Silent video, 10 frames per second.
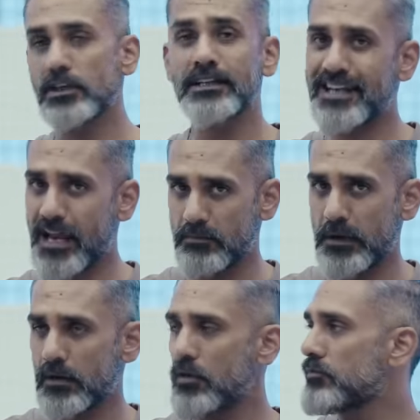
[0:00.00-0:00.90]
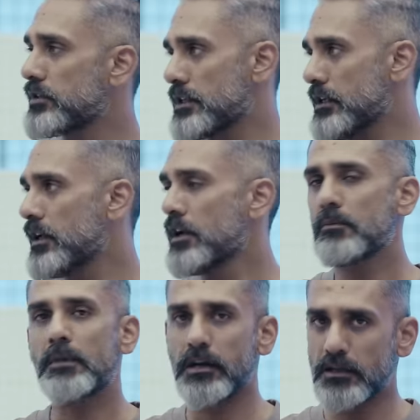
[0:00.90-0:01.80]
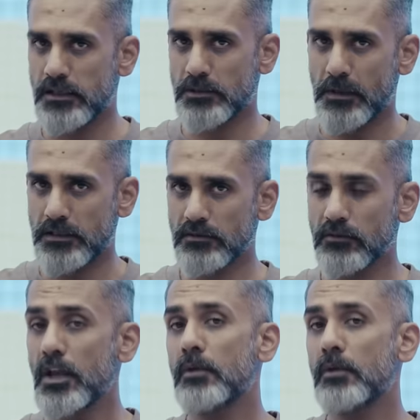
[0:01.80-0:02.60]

It can be done obviously, but it is expensive.